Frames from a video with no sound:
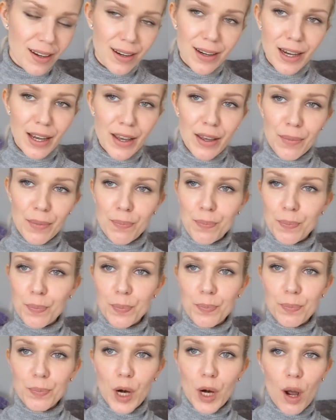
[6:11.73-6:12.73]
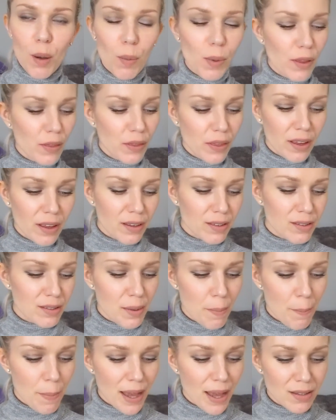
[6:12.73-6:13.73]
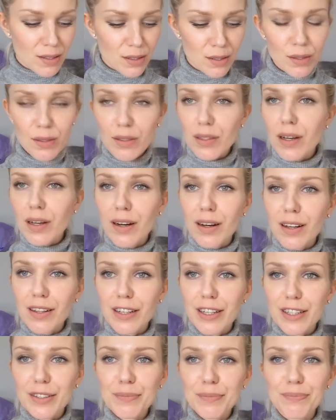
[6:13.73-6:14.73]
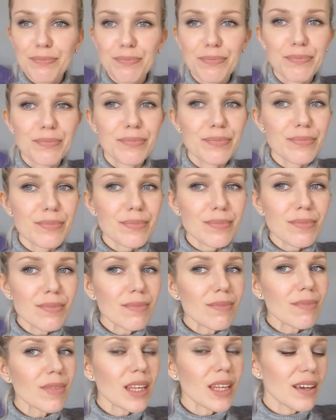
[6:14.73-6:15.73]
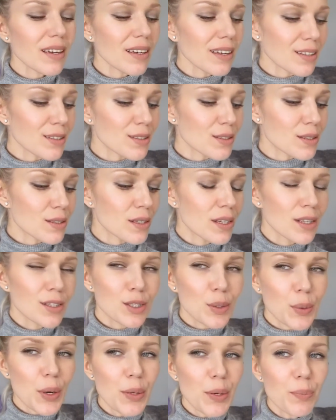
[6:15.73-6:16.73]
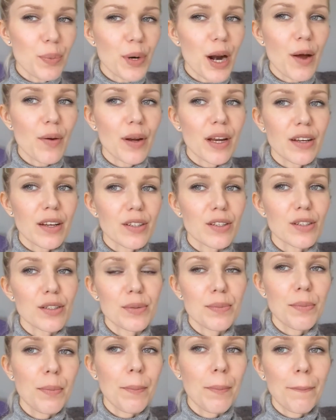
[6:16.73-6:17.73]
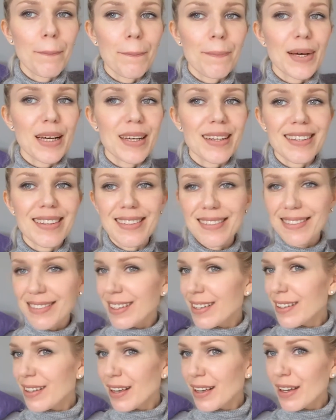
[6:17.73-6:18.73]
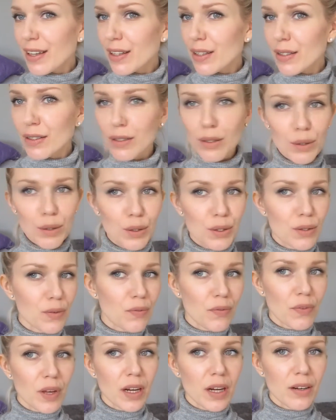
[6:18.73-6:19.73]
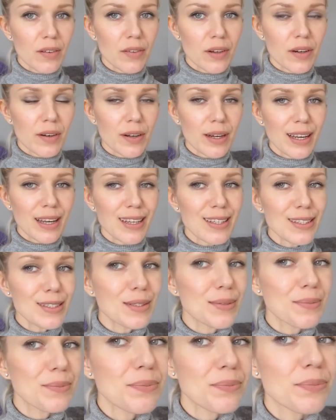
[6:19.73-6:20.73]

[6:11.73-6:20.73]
I probably think is the best nude color. It's quite brownish, but I think it looks very, very nice.